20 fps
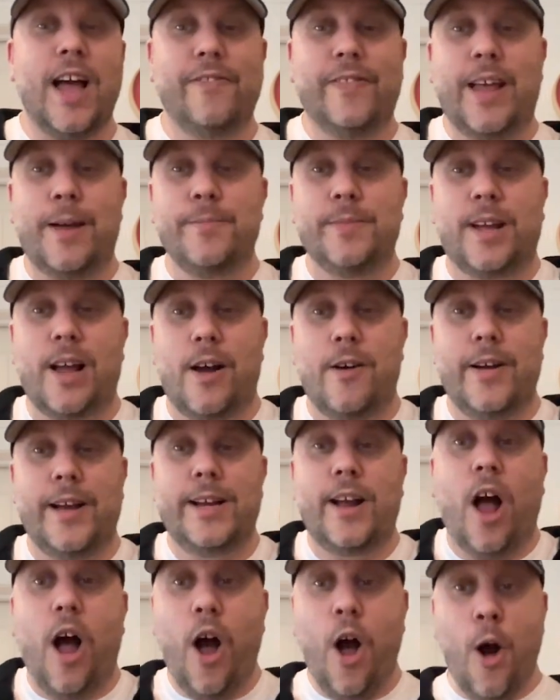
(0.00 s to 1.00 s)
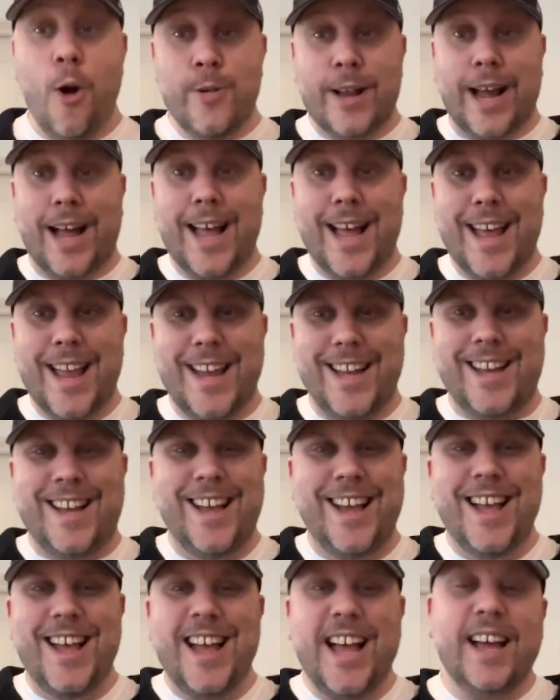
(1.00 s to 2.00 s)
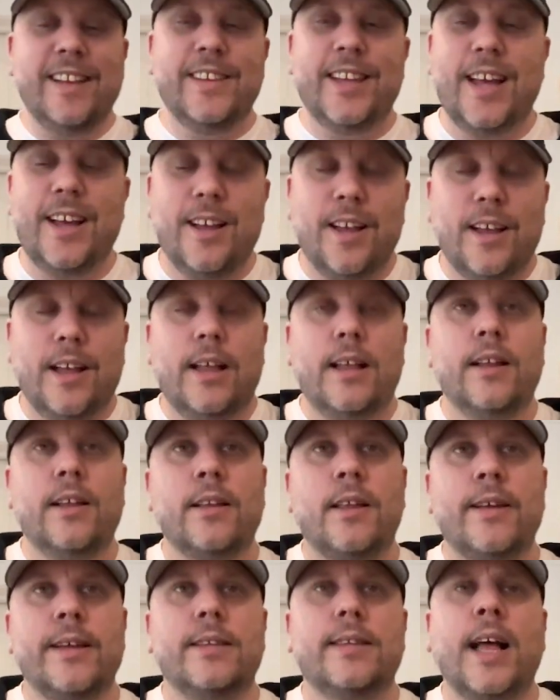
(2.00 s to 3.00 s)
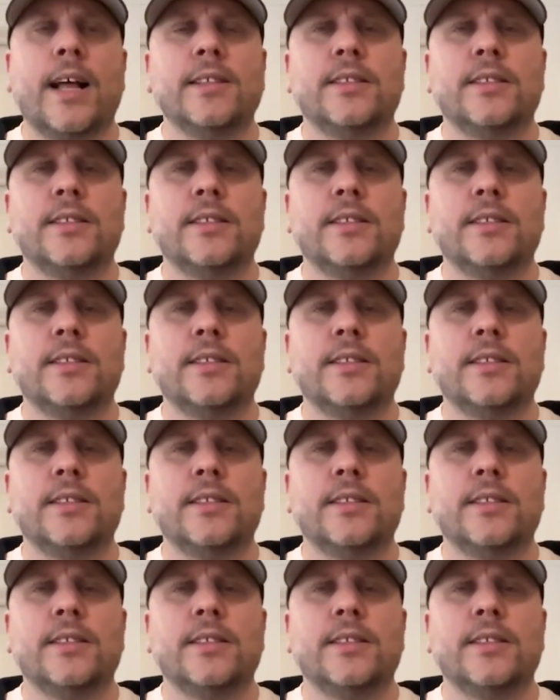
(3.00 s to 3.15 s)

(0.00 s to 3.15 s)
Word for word: And them going, okay, and then, like